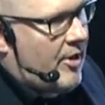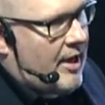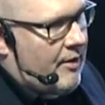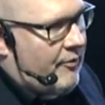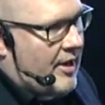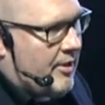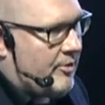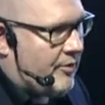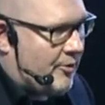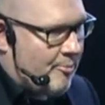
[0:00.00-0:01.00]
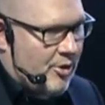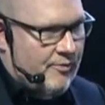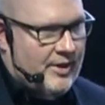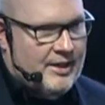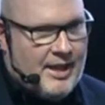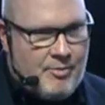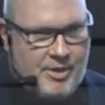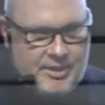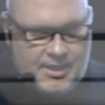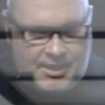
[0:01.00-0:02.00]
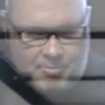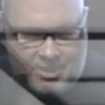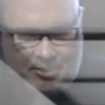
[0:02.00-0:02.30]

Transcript: I had found the perfect camera that I have been